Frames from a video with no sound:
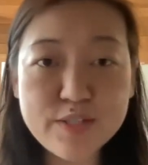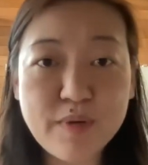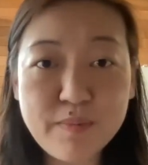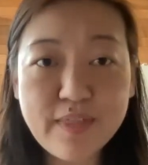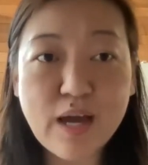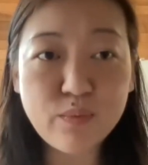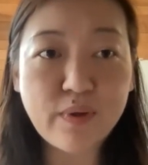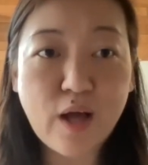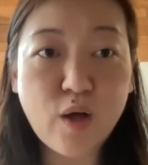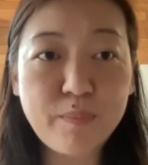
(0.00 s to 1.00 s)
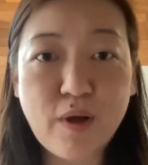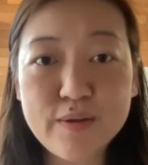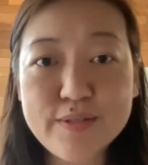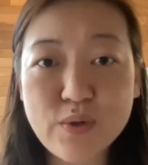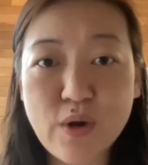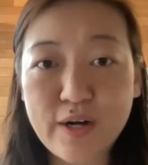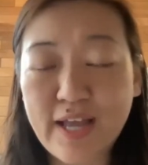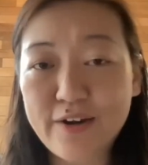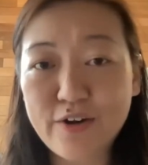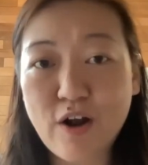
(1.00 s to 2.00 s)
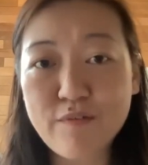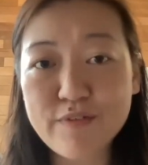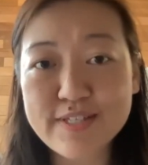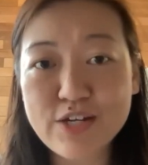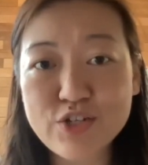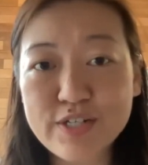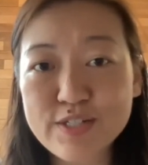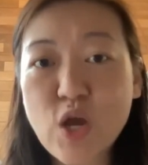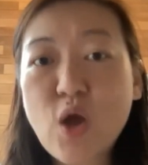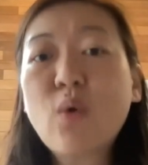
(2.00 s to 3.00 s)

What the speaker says: So maybe that will help also guide our conversation is